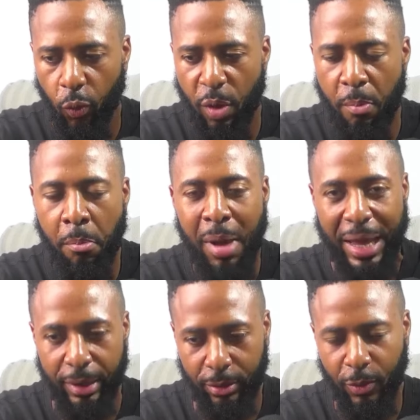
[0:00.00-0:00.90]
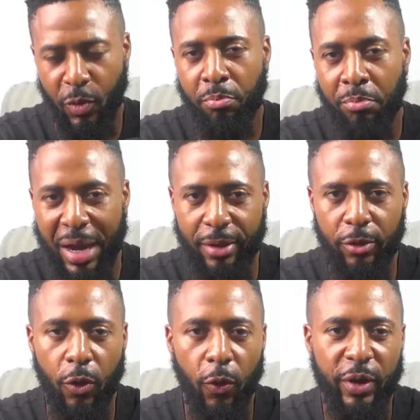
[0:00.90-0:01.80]
we
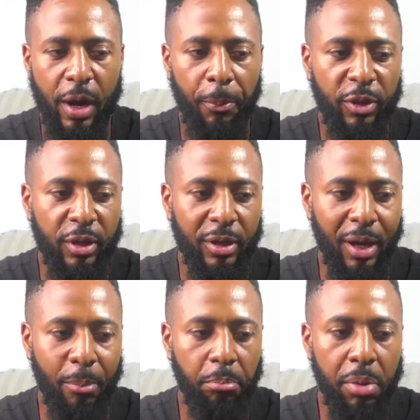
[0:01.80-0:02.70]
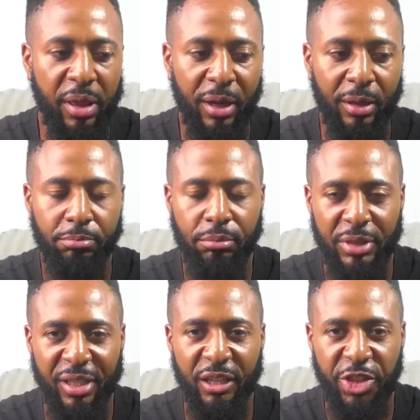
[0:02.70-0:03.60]
might go there putting a
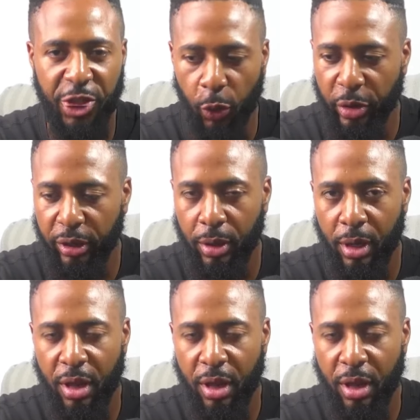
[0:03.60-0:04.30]
better showing